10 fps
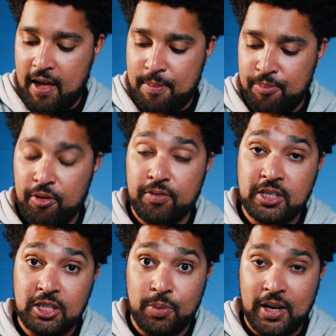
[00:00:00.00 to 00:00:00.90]
improve the
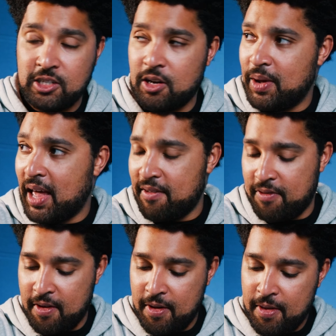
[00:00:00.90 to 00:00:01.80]
situation that we have
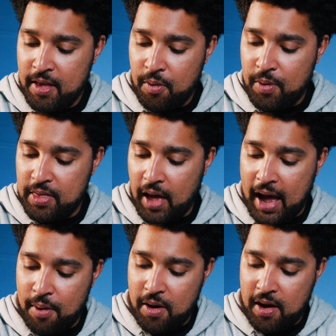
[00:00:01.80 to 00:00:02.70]
with
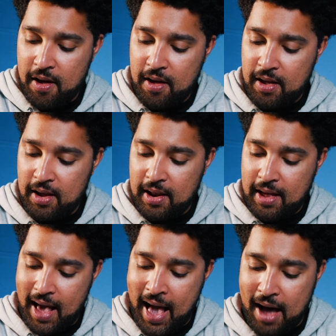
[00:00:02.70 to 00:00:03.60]
our
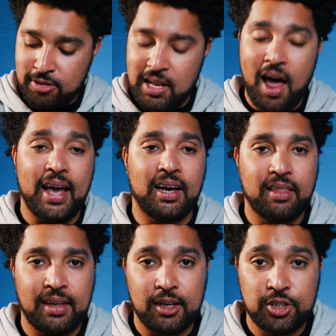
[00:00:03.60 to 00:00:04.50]
house lighting. I
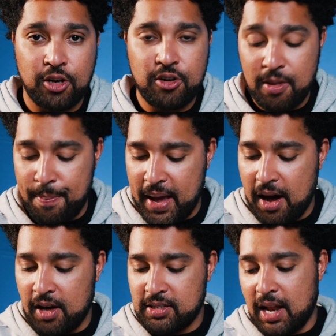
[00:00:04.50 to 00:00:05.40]
think I showed you the big
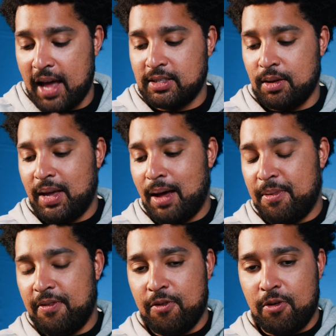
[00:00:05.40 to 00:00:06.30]
ass lights that we had
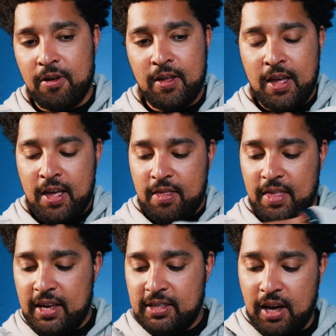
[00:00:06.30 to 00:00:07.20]
before.
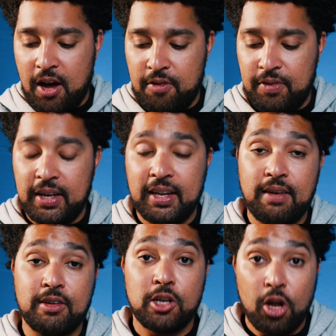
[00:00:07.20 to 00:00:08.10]
These are hopefully going to
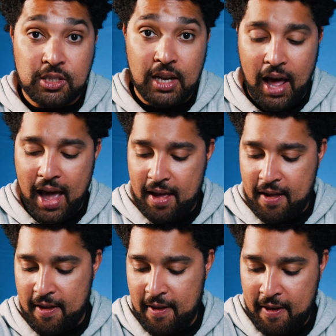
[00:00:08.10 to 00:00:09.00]
give us lots of light
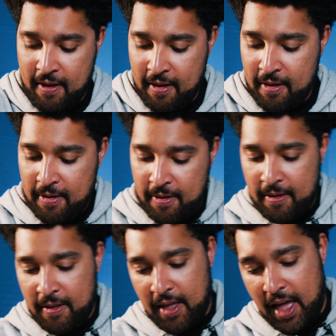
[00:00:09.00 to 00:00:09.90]

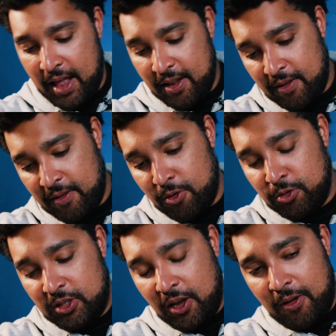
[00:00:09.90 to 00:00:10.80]
and
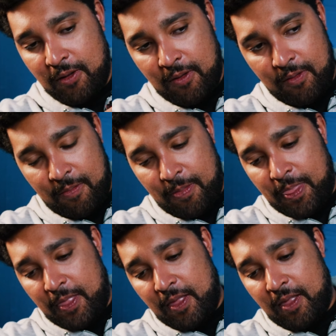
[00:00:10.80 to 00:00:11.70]
also
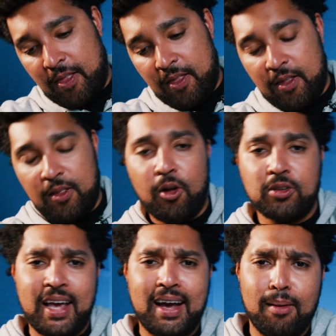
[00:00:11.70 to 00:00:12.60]

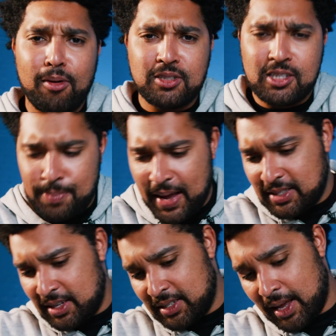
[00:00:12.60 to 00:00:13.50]
not take up lots of
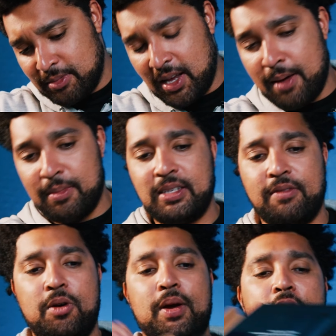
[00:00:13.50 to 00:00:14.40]
space at the same time. Let's have a quick